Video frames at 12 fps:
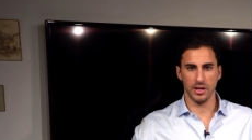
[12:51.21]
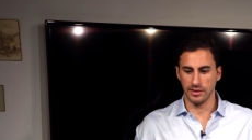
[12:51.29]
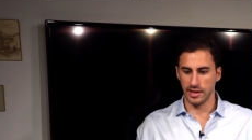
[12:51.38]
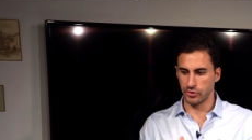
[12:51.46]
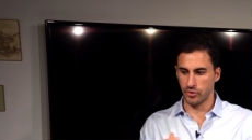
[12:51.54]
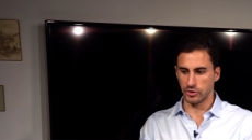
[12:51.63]

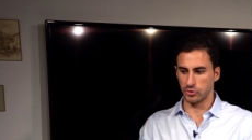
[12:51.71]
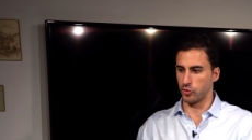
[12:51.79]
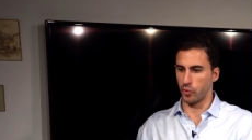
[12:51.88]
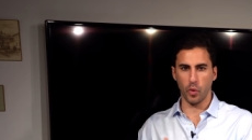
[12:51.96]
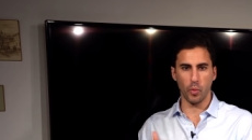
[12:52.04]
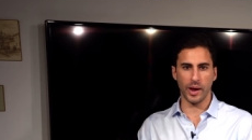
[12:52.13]
They try to
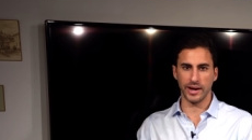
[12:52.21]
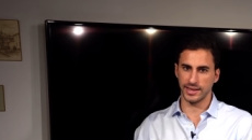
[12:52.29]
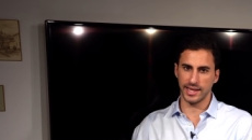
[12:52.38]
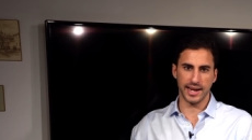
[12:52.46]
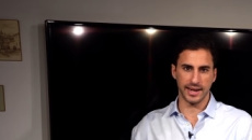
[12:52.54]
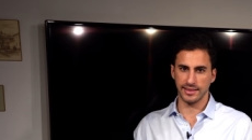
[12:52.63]
grow one
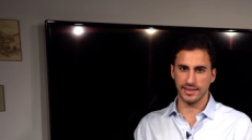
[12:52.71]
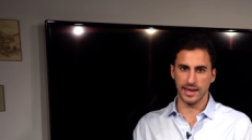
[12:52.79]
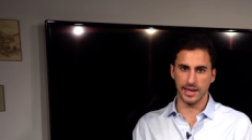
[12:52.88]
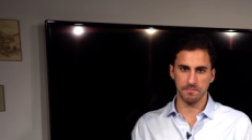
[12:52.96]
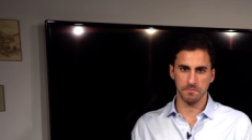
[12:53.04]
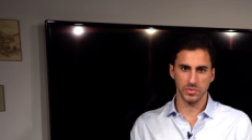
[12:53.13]
client at a
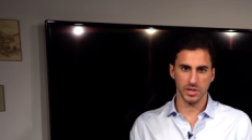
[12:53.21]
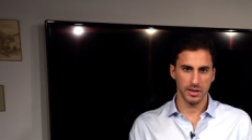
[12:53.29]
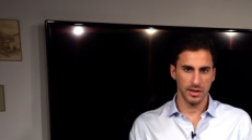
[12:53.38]
time